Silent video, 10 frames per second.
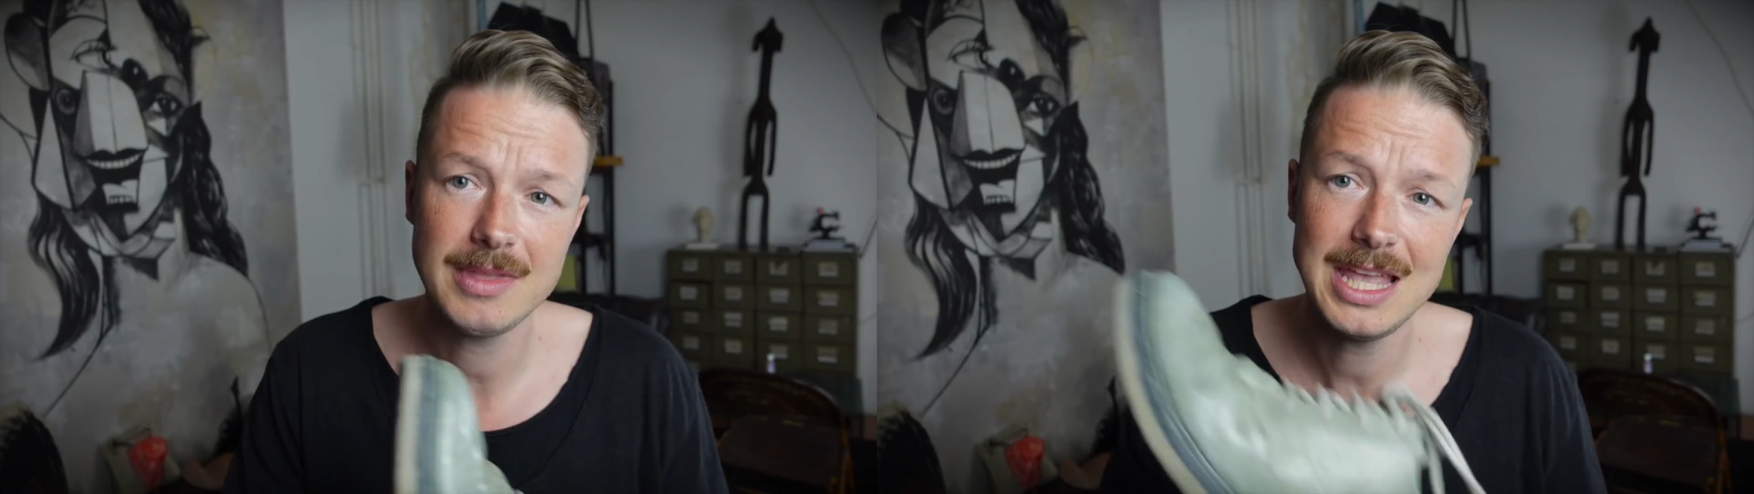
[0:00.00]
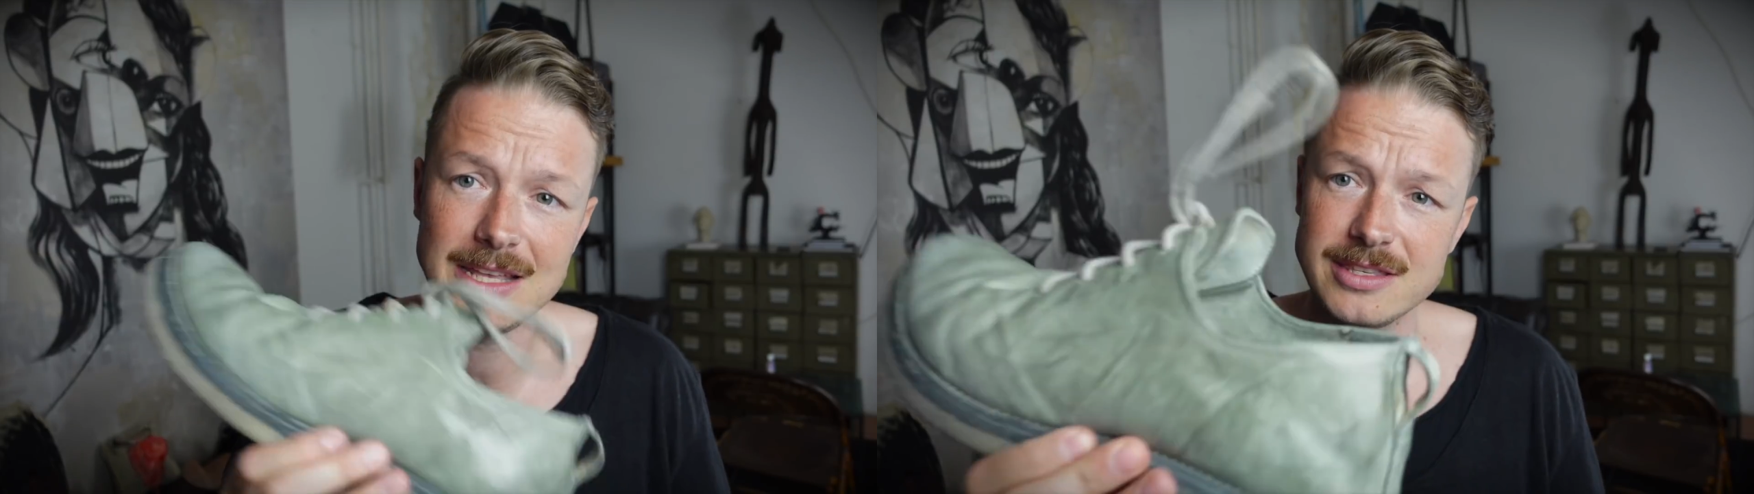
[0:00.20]

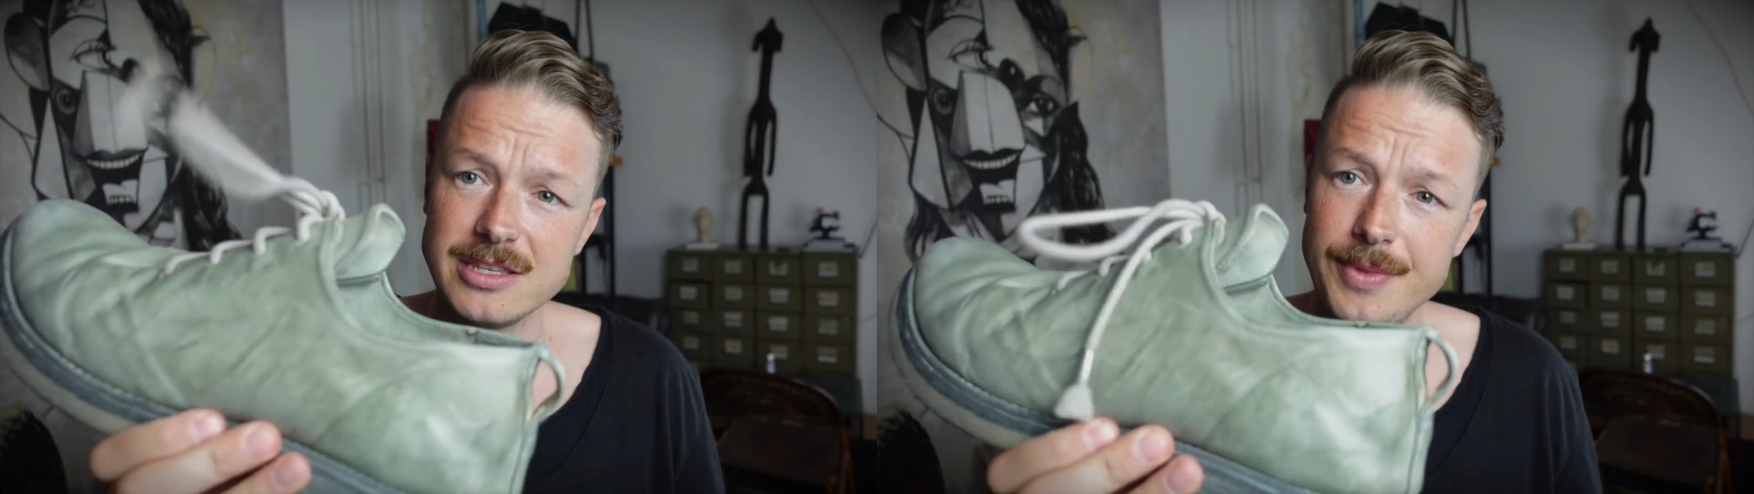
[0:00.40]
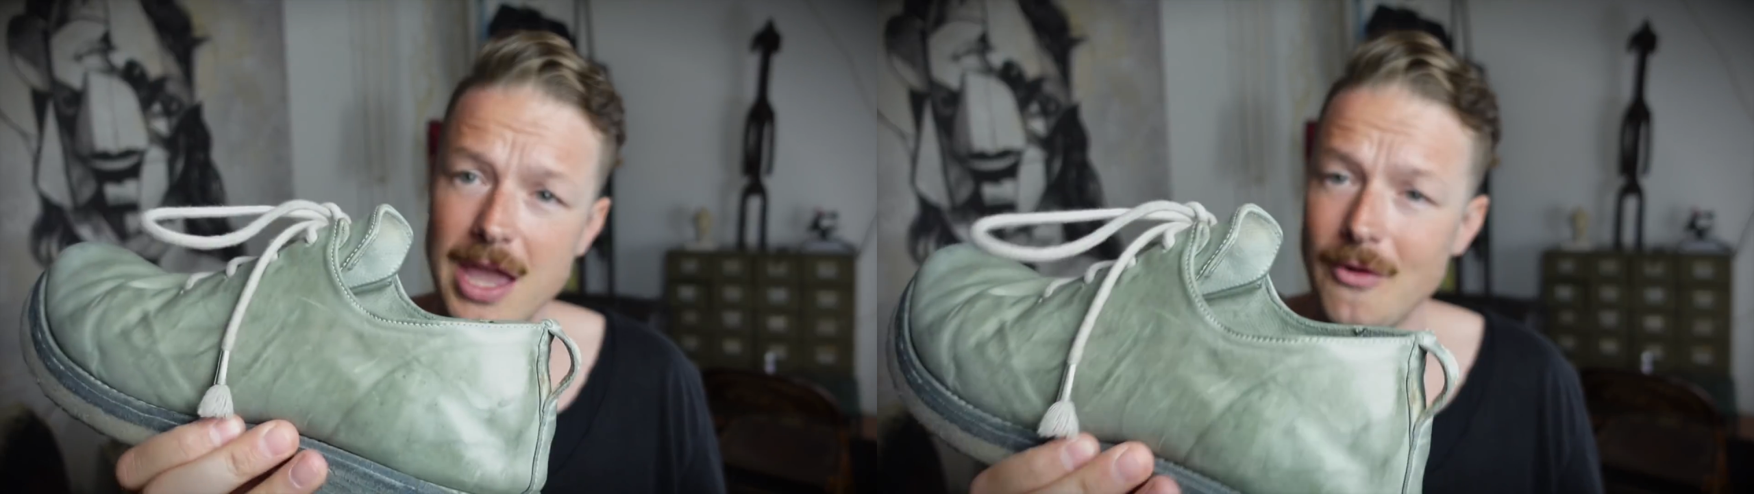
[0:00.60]
Yes,
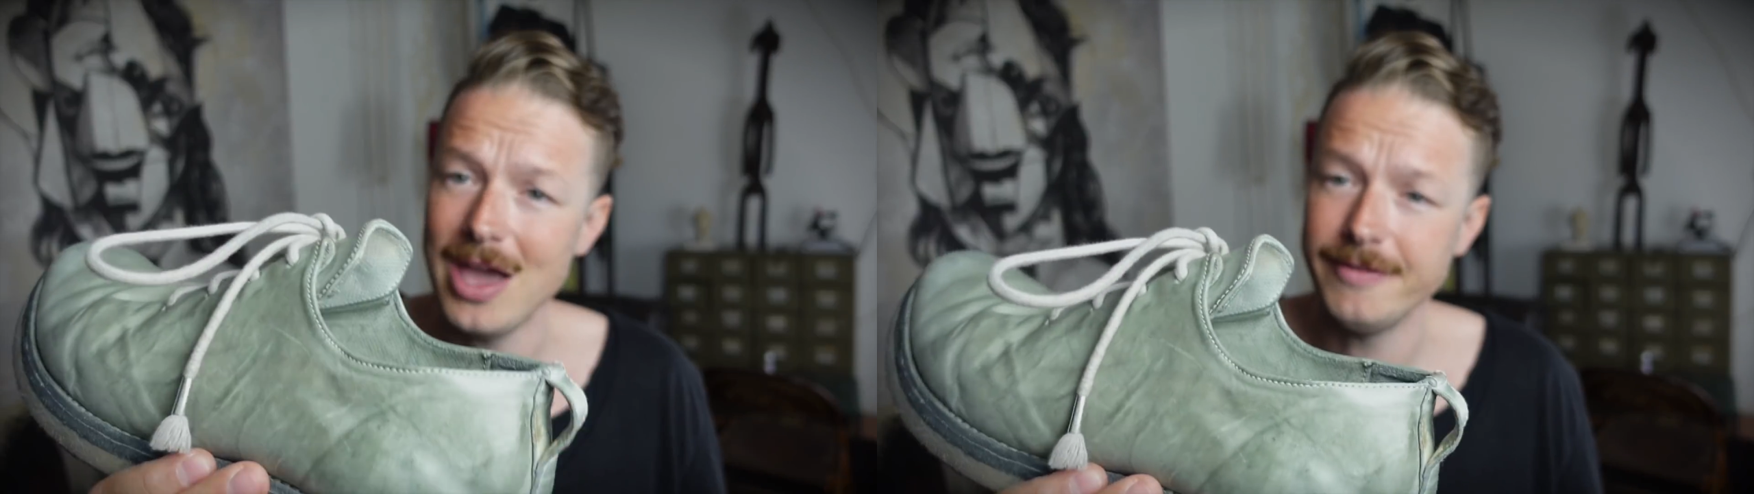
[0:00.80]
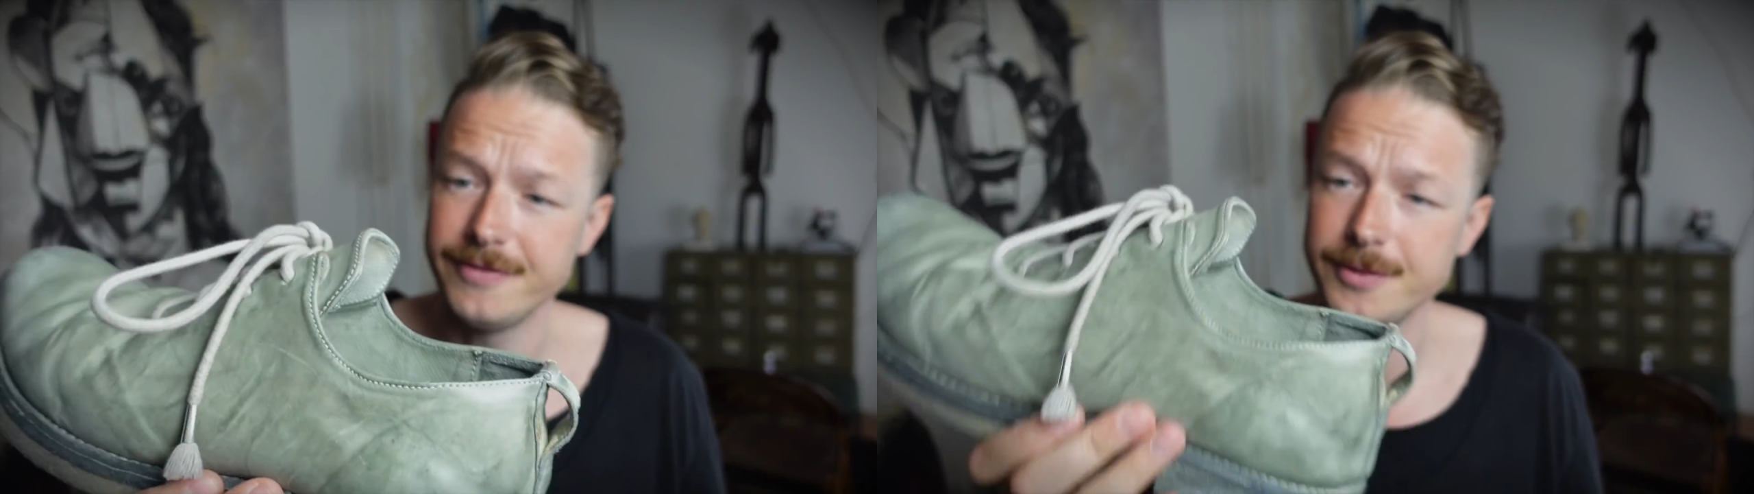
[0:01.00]
they
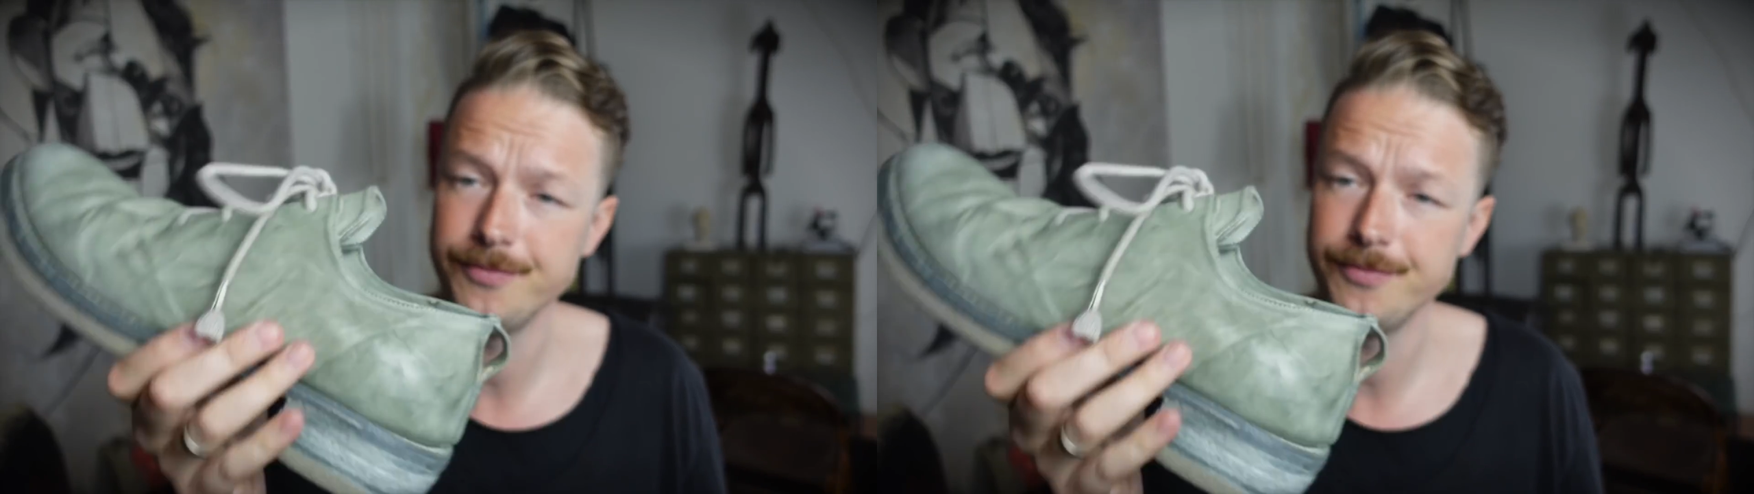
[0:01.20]
arrived.